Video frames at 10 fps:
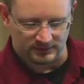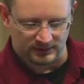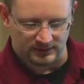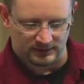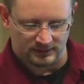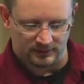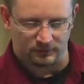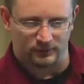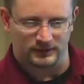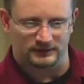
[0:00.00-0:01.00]

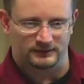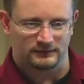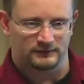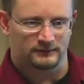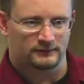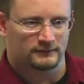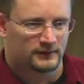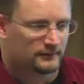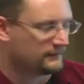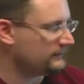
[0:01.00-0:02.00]
0.5
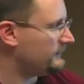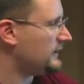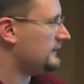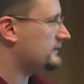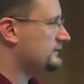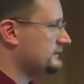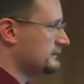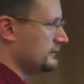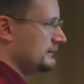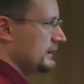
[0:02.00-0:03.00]
because it's
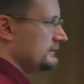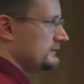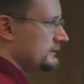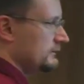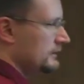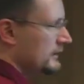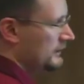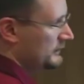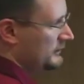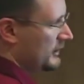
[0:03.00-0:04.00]
going down to
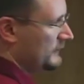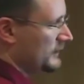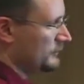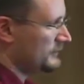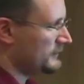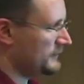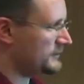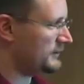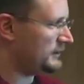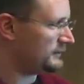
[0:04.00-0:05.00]
you're having it once every
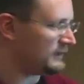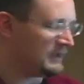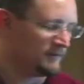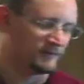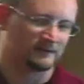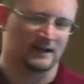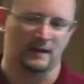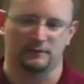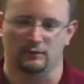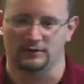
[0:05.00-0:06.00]
2 years. If it's going to
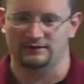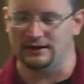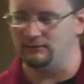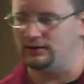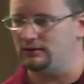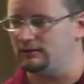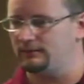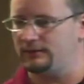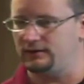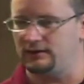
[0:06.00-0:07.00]
happen once every year,
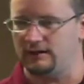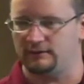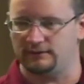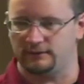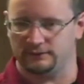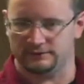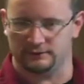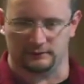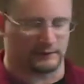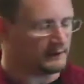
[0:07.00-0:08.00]
then you'd have it a full
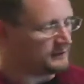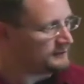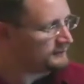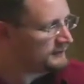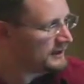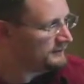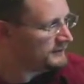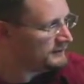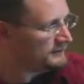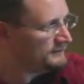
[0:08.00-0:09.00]
2. So you'd have
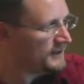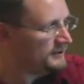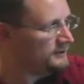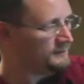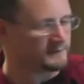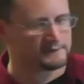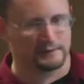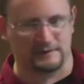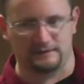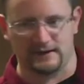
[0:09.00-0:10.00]
the value of it's
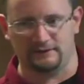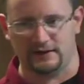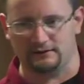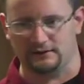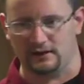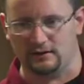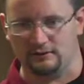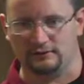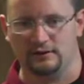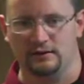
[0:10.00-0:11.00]
going to be
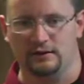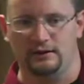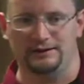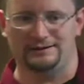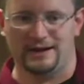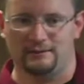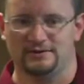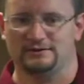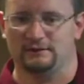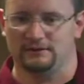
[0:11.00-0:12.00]
$5,000 in
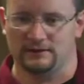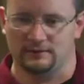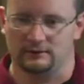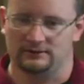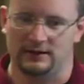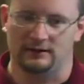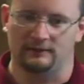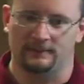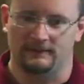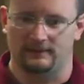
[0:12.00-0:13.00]
damages every time it goes
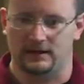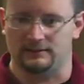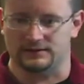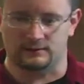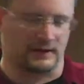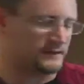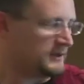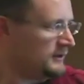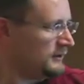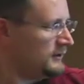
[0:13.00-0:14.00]
down. If it happens twice a
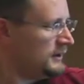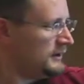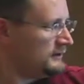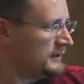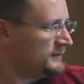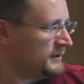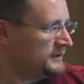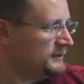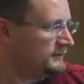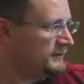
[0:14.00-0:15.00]
year, times it by
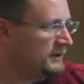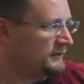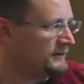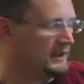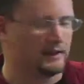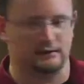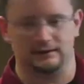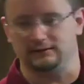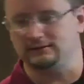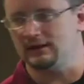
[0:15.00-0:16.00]
2, so now the ALE
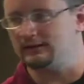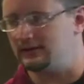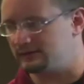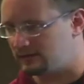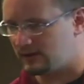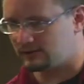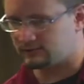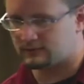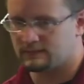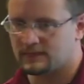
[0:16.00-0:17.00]
is
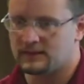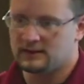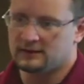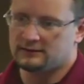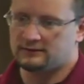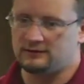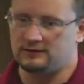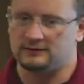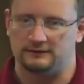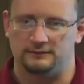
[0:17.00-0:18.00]
$10,000. So you
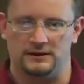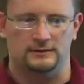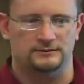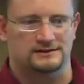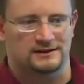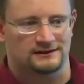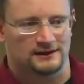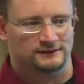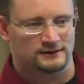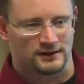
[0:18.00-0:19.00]
can spend up to
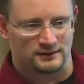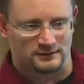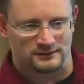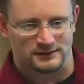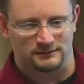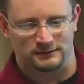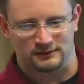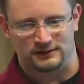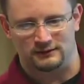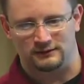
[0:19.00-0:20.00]
$10,000 per
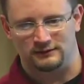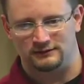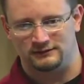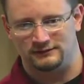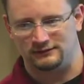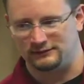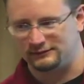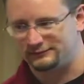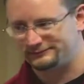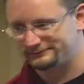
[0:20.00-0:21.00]
year
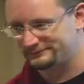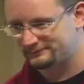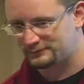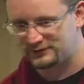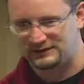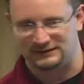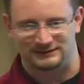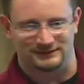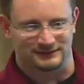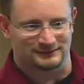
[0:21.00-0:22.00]
to protect
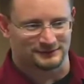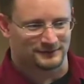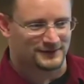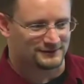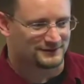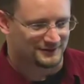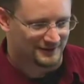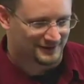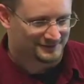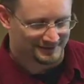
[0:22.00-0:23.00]
the $12,000
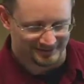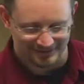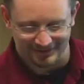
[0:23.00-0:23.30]
asset.